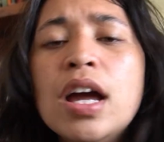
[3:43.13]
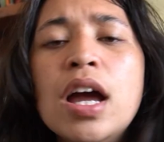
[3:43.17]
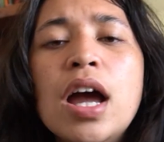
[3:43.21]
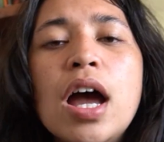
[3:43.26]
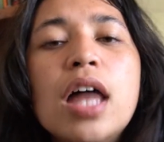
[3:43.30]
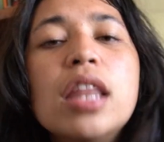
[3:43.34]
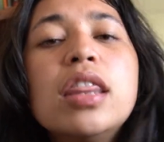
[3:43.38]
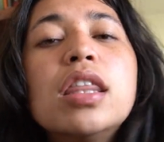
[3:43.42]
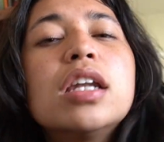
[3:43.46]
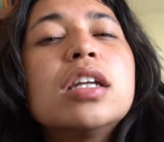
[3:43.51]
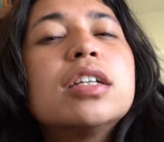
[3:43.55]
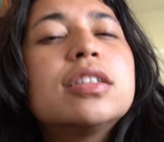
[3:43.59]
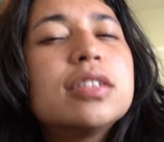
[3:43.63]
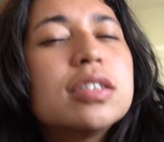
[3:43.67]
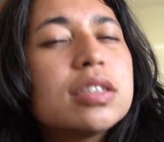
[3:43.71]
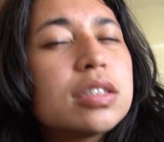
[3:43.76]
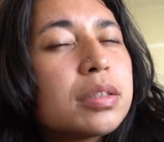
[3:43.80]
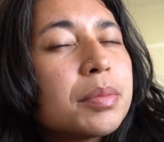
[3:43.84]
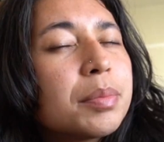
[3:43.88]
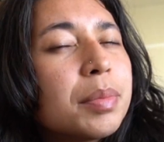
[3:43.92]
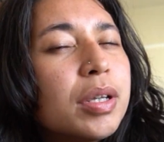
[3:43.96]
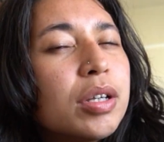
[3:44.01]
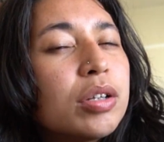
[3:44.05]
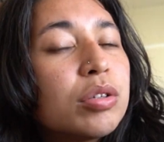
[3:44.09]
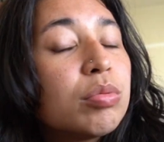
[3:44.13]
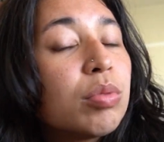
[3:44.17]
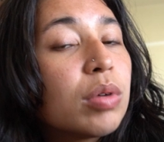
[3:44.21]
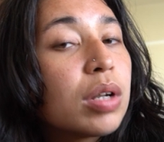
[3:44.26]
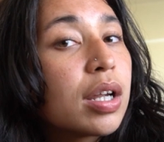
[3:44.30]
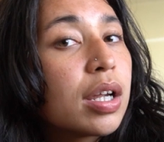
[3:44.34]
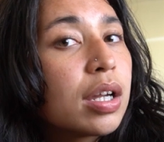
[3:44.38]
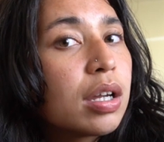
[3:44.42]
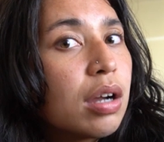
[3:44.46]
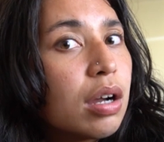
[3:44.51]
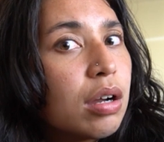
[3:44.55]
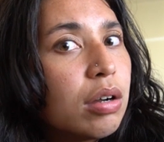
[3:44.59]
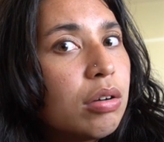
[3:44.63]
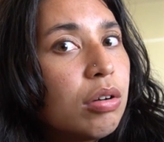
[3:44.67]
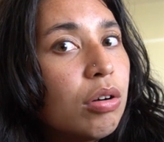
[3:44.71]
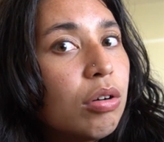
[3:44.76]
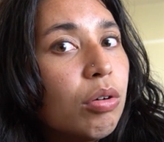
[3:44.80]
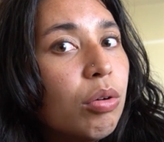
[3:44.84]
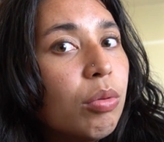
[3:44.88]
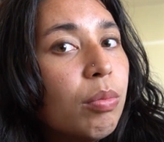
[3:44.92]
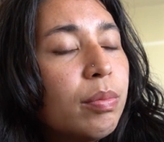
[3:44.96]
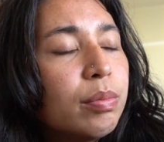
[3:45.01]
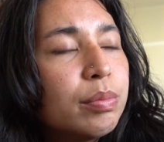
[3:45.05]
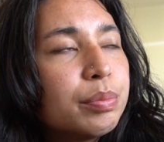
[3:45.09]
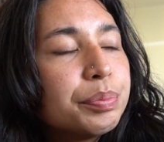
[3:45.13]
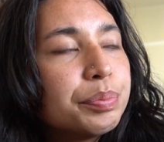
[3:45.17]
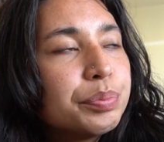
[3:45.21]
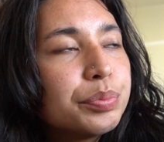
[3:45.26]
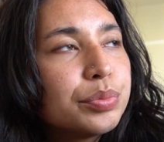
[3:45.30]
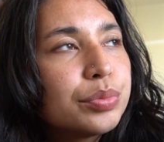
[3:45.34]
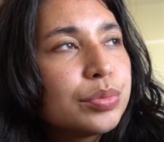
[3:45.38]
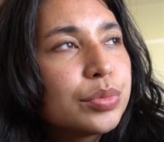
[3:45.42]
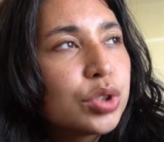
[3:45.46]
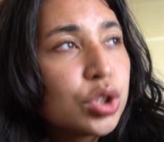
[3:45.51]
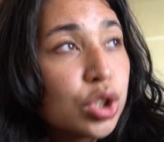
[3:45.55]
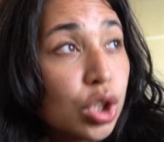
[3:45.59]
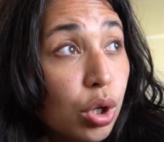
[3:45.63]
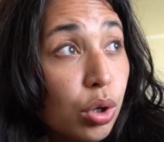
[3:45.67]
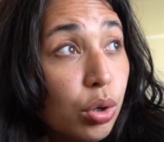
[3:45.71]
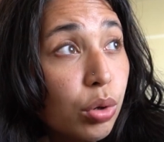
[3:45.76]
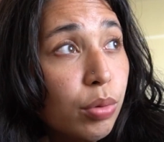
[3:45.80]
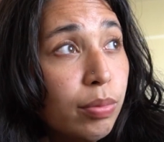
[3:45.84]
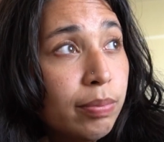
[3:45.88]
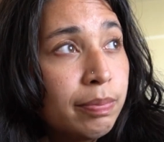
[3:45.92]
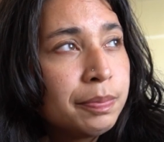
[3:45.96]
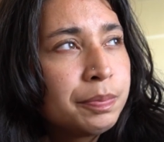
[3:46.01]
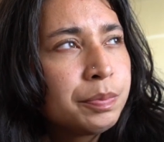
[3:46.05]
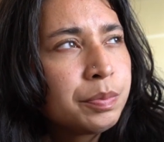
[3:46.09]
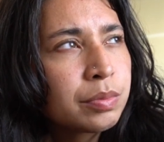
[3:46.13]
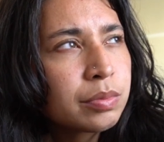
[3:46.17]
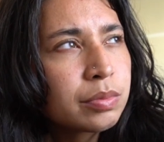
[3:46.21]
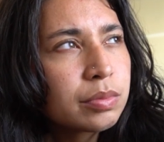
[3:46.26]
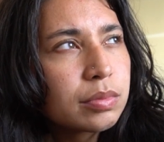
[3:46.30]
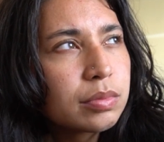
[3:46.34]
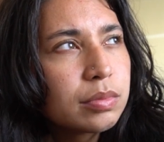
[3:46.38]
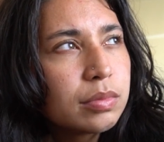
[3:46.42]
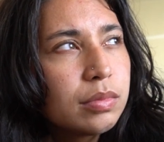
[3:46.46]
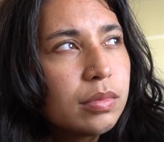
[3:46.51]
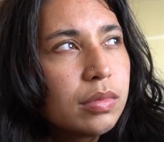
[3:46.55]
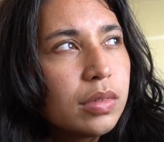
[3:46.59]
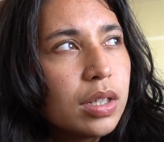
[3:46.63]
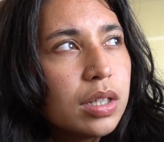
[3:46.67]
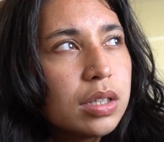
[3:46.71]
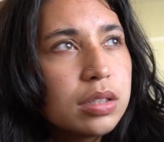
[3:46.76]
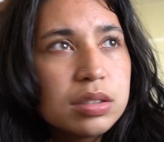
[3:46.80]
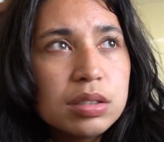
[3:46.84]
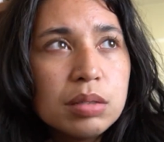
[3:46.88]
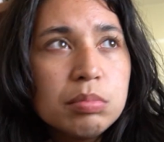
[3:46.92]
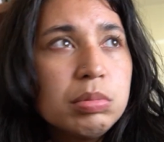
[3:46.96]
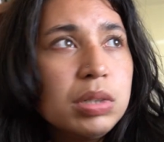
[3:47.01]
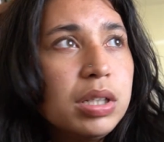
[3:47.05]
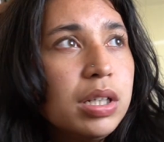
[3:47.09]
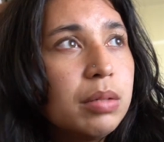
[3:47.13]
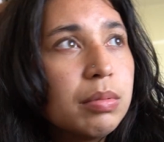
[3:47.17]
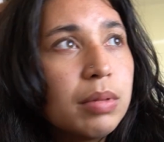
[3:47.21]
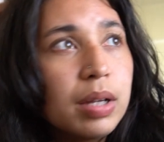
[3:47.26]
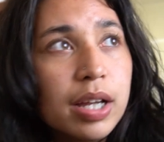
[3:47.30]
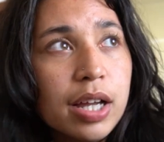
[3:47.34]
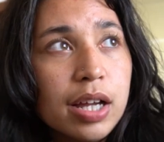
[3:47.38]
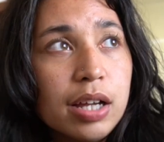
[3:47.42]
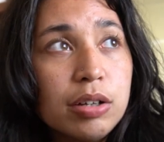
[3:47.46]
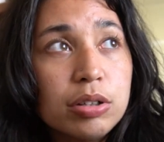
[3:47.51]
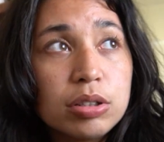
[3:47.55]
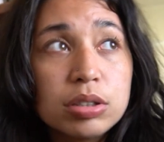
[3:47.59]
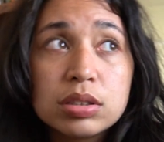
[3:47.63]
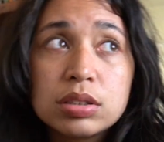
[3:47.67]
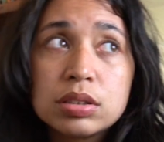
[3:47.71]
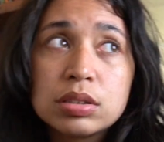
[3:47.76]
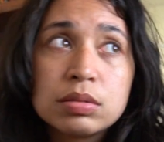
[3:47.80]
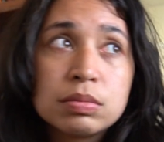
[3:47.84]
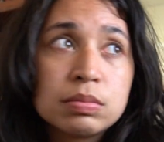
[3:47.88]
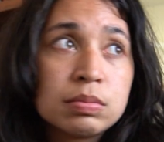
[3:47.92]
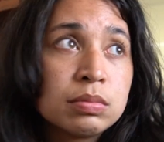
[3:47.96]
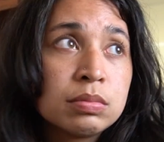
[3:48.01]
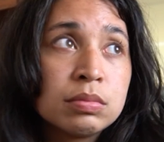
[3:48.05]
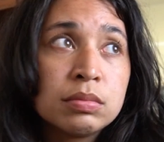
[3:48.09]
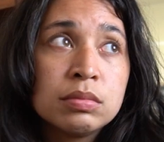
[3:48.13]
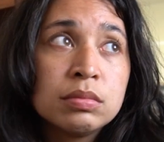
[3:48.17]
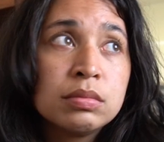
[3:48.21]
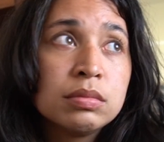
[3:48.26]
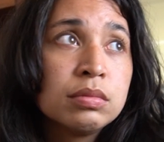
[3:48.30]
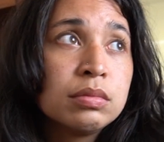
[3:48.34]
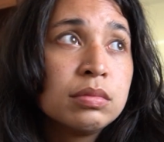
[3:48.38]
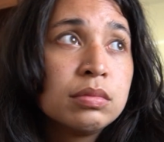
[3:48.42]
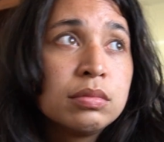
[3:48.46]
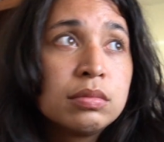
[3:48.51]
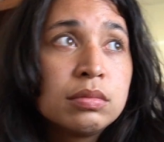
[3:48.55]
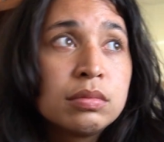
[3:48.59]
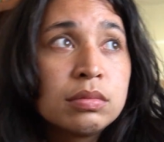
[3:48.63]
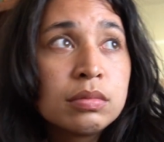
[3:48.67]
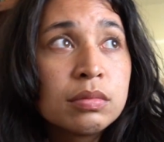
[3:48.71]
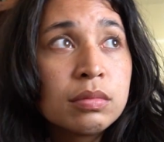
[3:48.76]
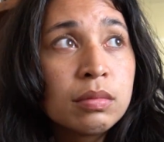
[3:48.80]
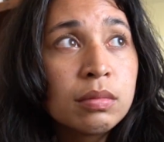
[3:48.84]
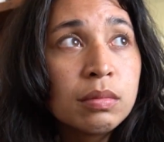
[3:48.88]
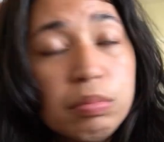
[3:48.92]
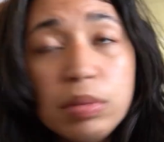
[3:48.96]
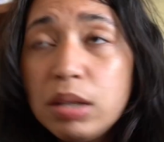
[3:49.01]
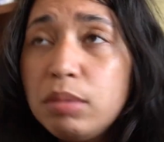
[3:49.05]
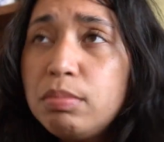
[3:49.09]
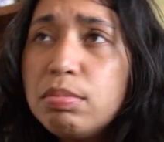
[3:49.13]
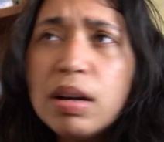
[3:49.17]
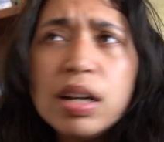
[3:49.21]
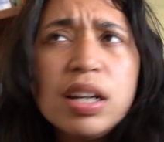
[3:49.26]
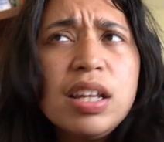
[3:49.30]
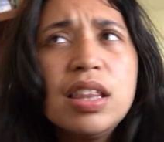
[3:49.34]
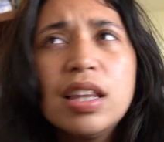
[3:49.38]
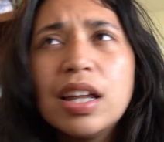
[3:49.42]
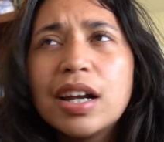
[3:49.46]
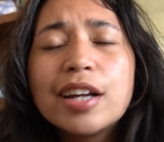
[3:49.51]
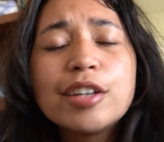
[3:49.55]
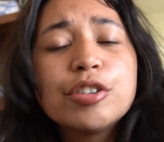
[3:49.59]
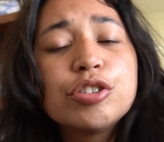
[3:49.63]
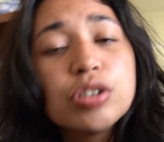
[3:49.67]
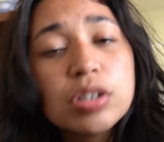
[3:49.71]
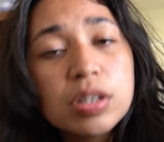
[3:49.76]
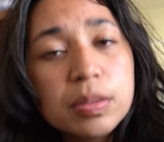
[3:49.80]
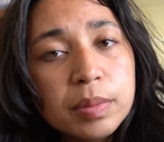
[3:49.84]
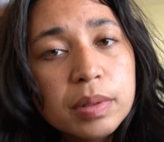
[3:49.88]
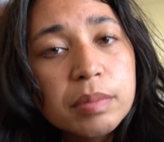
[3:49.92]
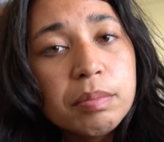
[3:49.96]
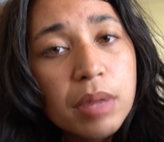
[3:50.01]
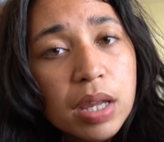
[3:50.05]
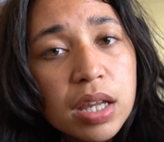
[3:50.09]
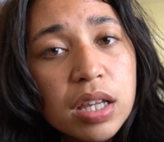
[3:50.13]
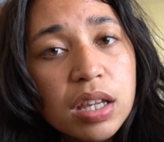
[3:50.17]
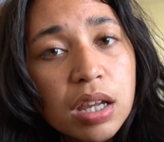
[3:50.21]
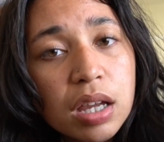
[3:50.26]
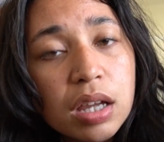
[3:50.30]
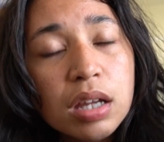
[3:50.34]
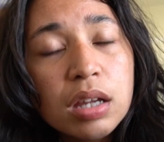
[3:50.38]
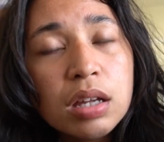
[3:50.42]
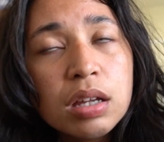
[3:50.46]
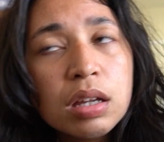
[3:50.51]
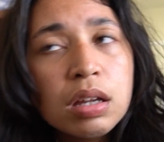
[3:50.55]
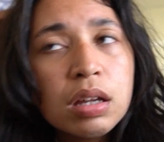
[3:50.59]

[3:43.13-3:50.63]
And then it disappeared when I got home. So somebody in my house made money that I should have been making.